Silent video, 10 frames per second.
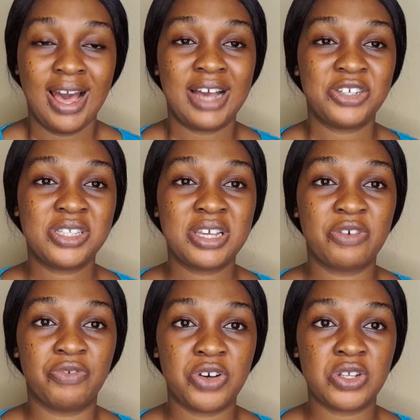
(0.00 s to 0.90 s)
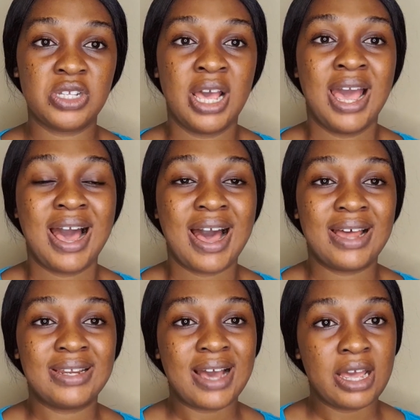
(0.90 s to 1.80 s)
I just take a verse
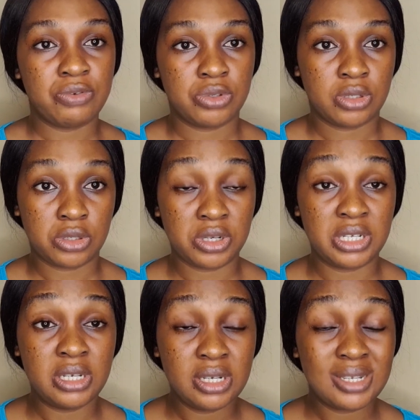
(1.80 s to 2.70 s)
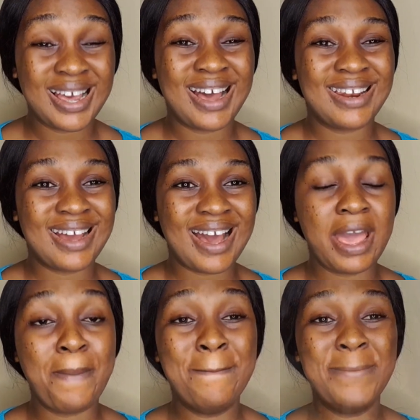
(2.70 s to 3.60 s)
and I study it and
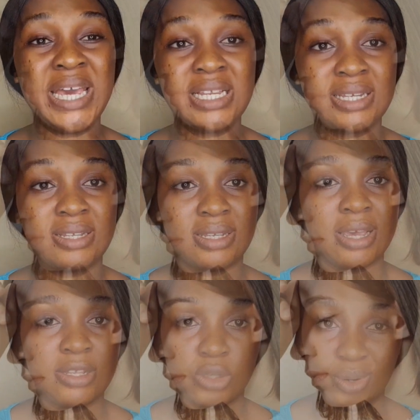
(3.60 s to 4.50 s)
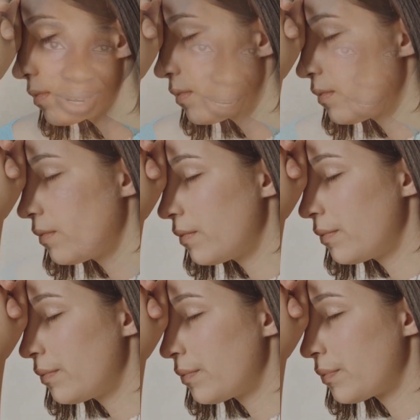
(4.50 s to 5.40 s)
I meditate on it.
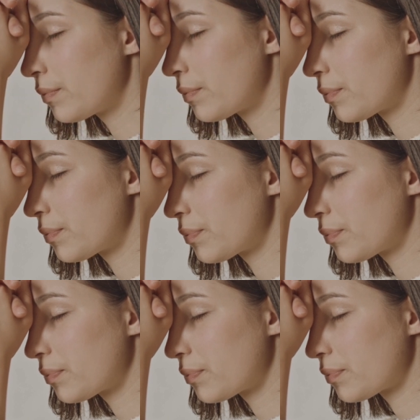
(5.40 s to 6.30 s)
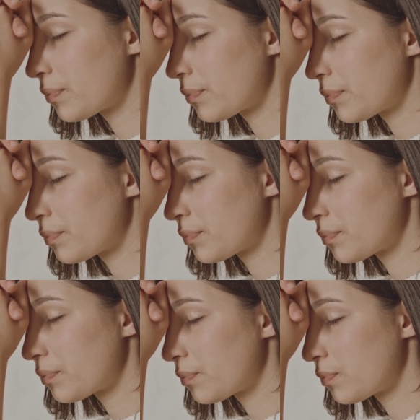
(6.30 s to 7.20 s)
I meditate
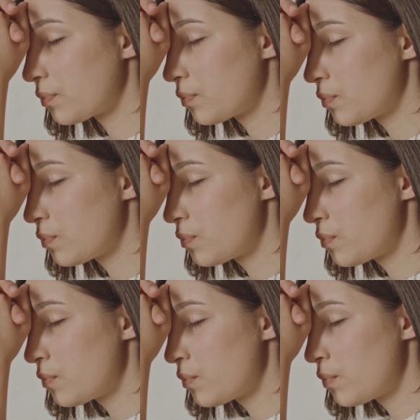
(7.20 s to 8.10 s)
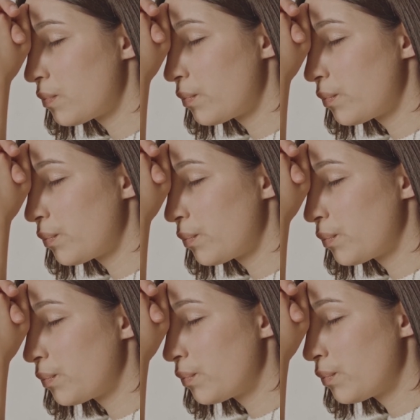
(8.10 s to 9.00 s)
on it and after meditating
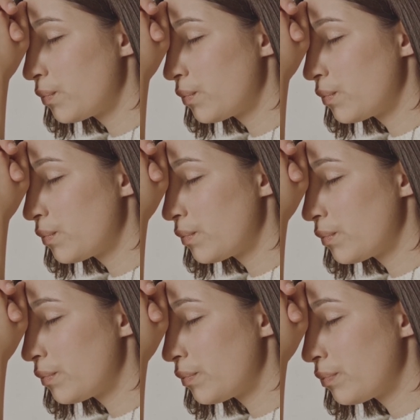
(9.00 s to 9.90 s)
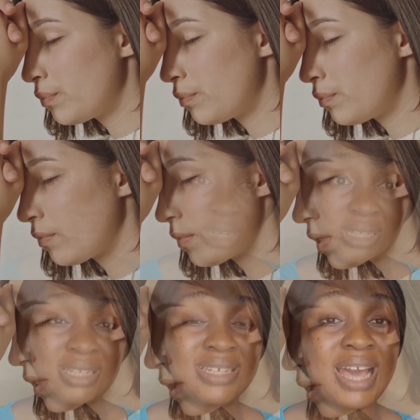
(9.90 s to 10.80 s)
on it, as I'm studying and
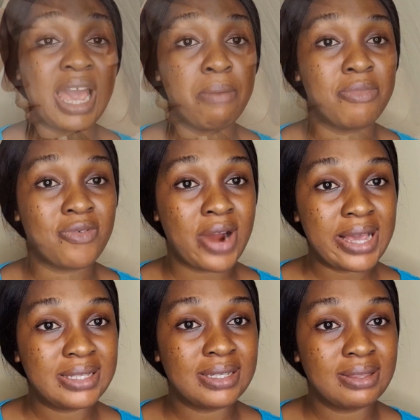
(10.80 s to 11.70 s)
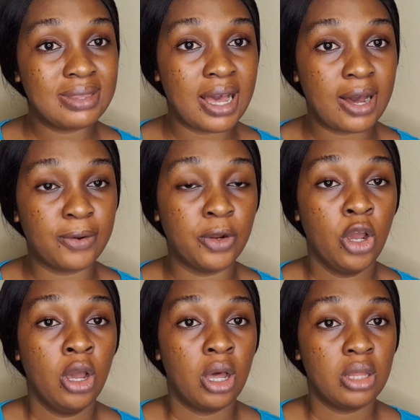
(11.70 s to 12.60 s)
meditating, I am writing down
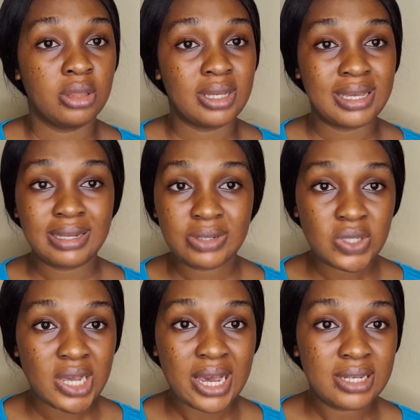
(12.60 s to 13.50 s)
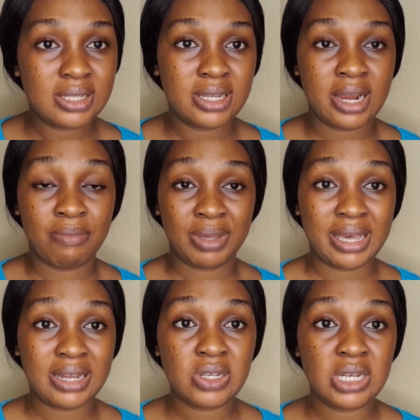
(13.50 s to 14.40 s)
the insights that I'm
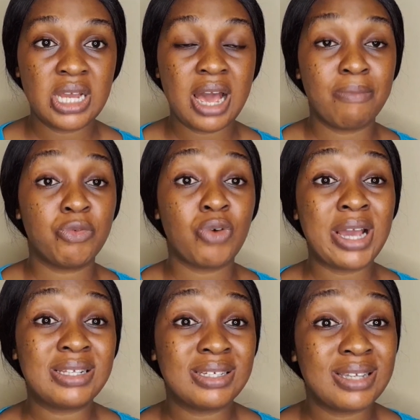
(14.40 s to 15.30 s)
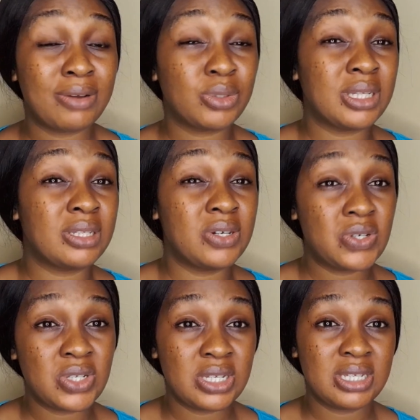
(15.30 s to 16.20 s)
getting. I'm writing down the
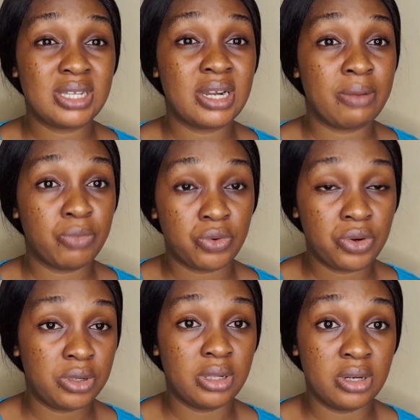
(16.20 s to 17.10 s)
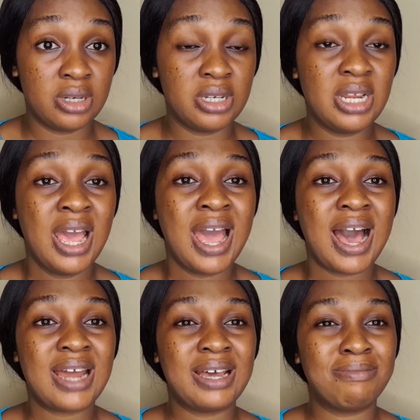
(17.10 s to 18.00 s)
lessons that I'm learning
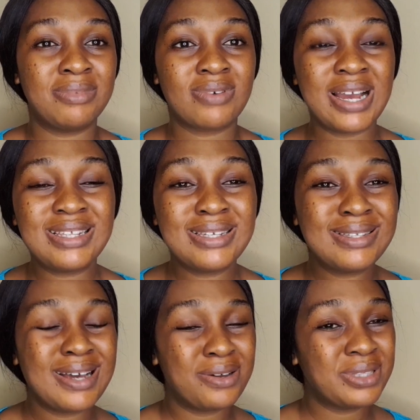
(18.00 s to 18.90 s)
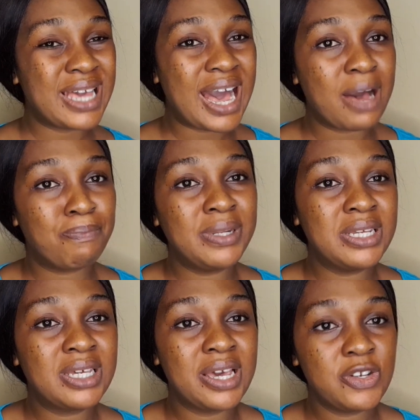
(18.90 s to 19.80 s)
and I'm writing down the
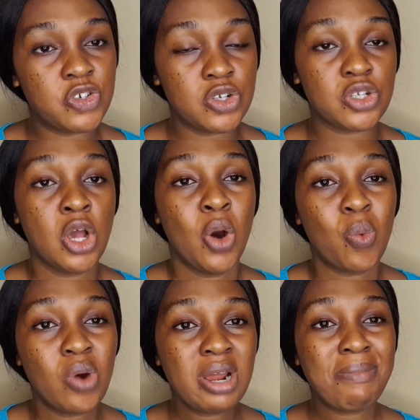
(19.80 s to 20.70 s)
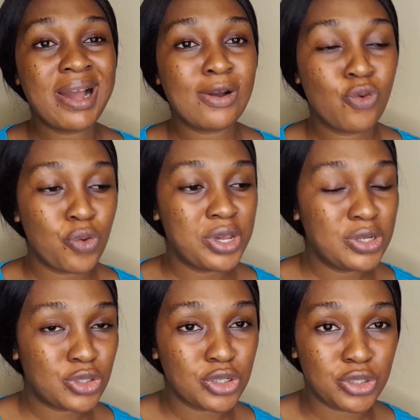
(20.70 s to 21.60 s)
applications. What am I going to